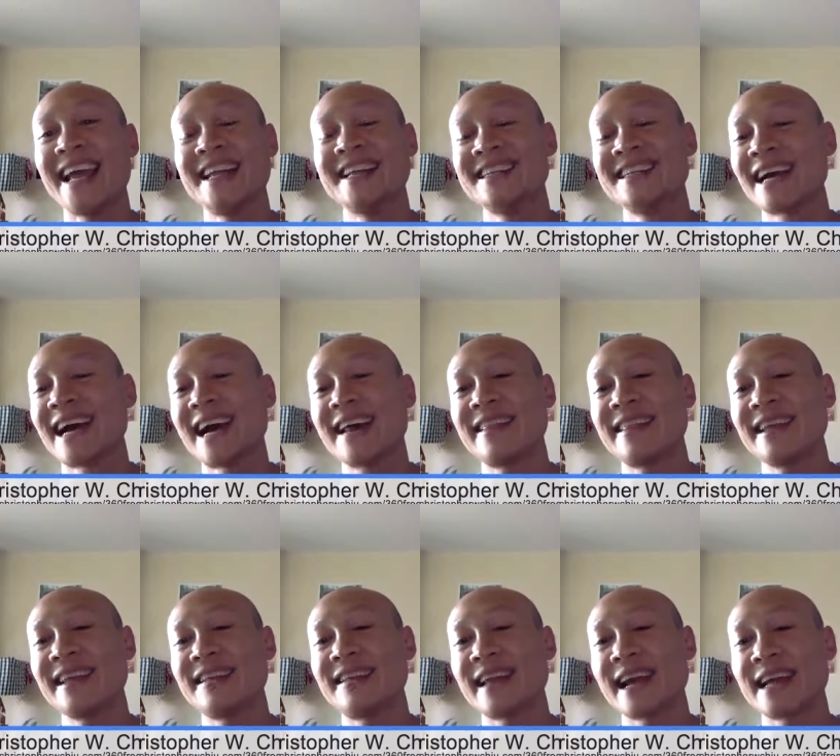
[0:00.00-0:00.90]
And I
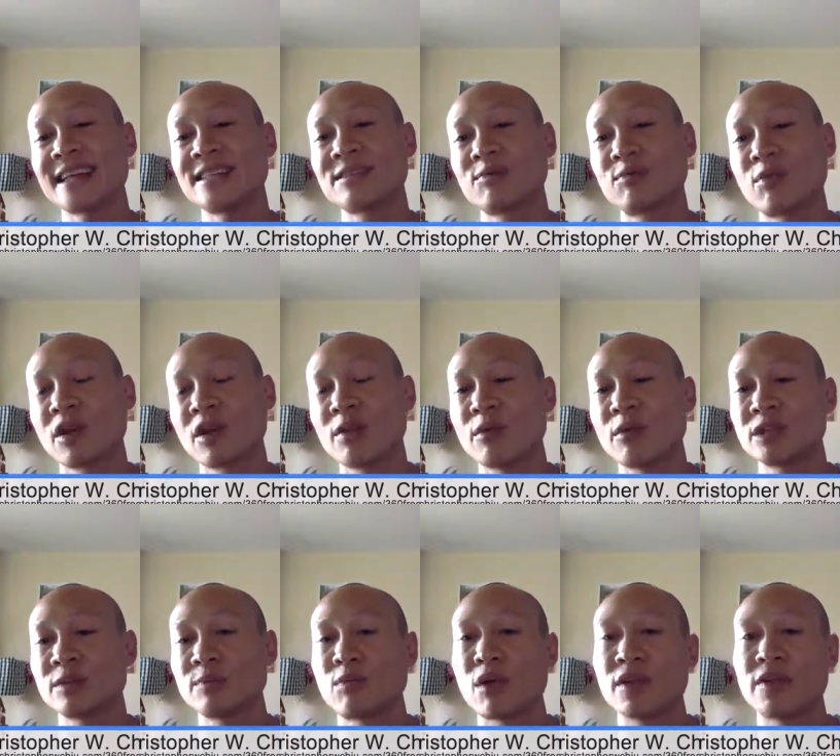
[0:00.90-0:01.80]
think that's one of the
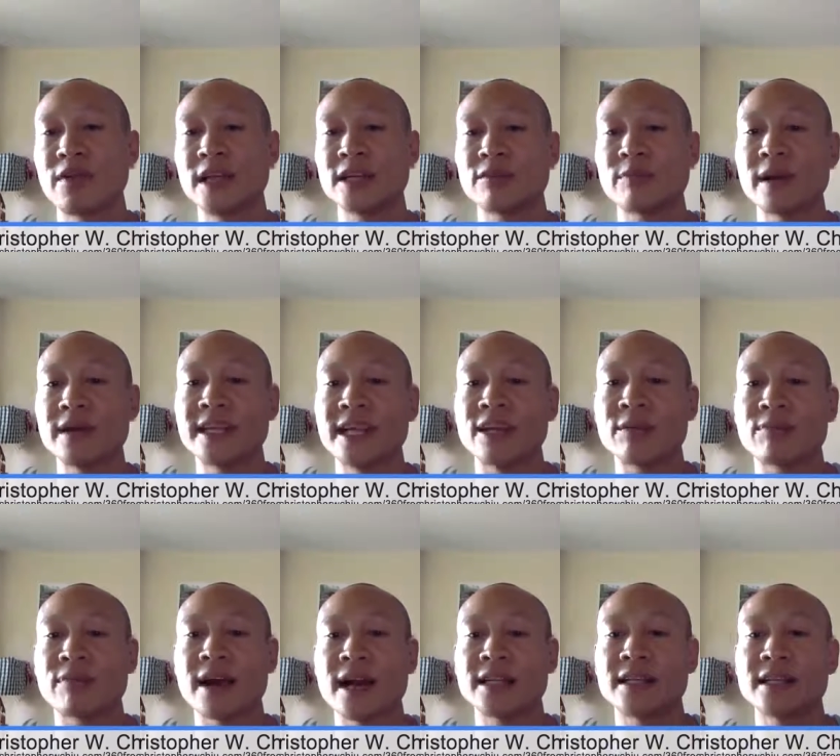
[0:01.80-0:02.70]
most important things for my daily
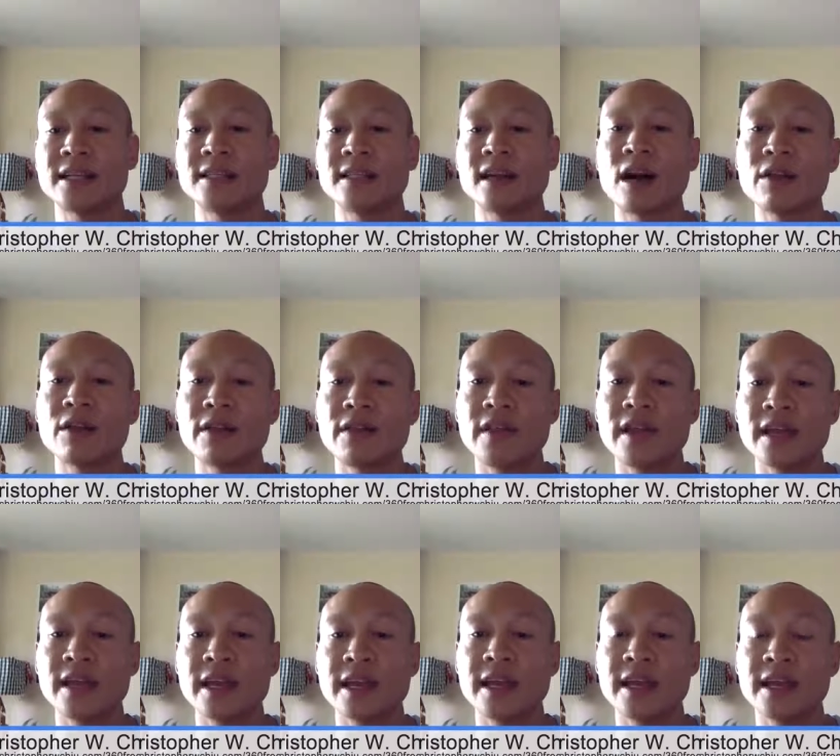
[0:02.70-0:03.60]
practice. The other
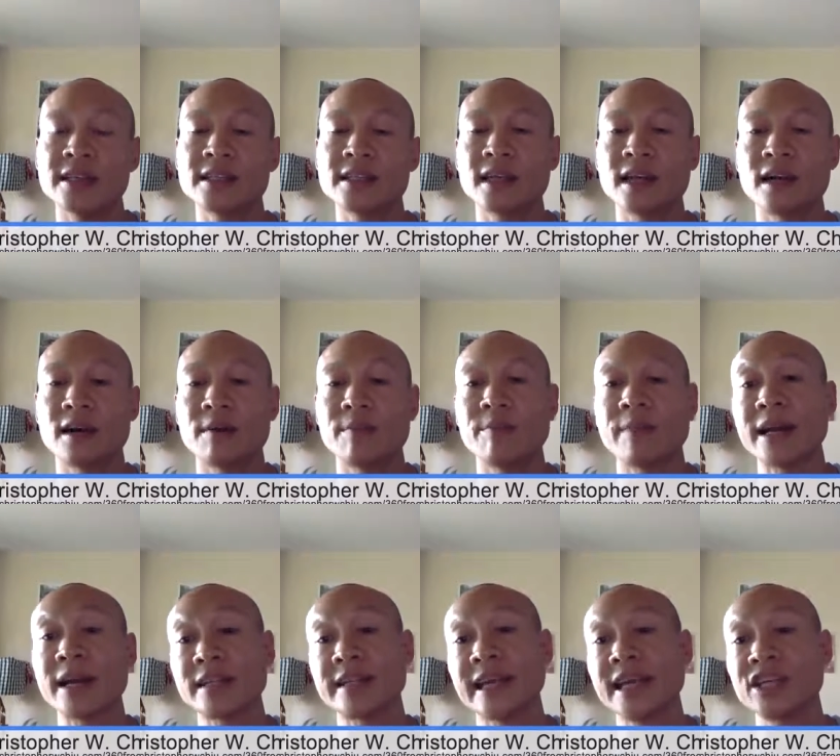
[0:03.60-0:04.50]
thing is um,
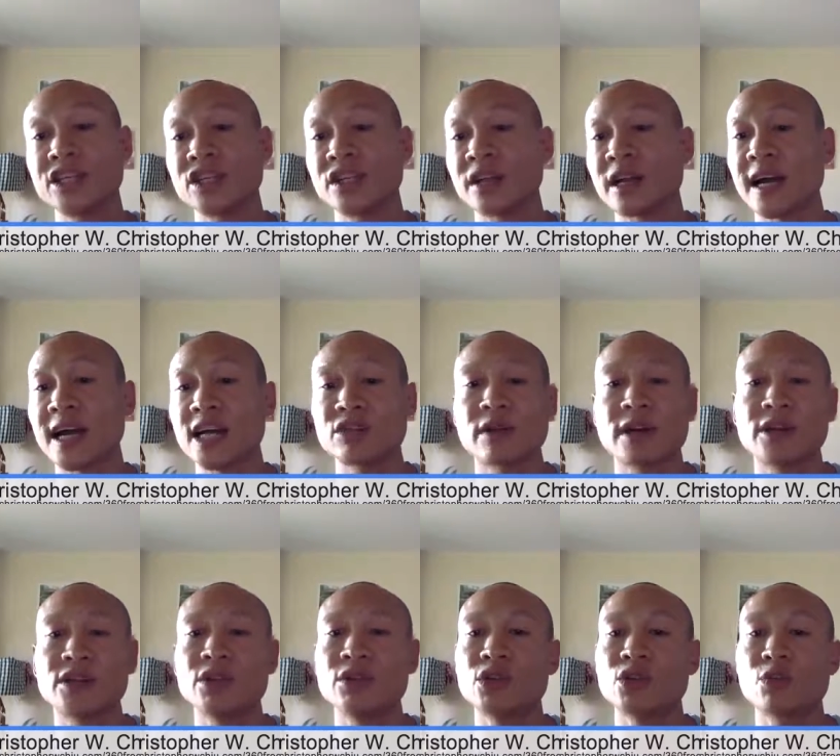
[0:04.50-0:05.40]
meditation. I try
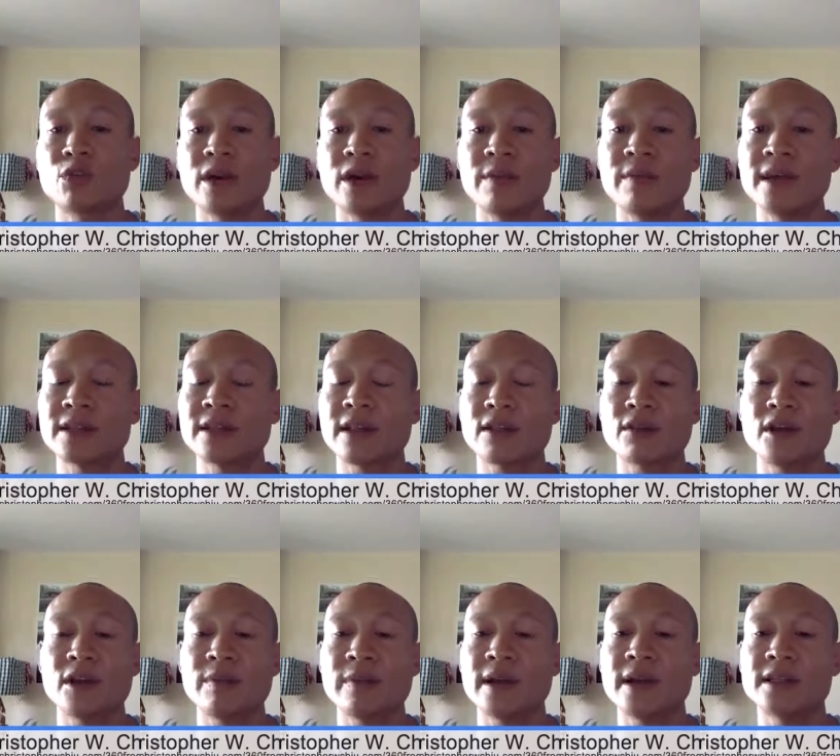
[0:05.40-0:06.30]
to do twenty minutes,
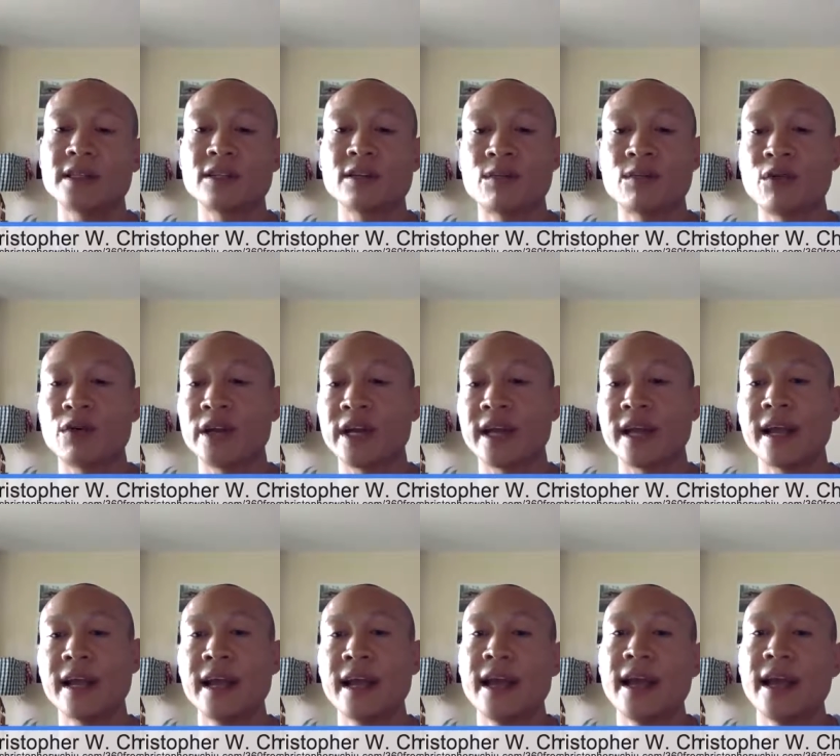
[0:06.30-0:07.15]
thirty minutes in the morning.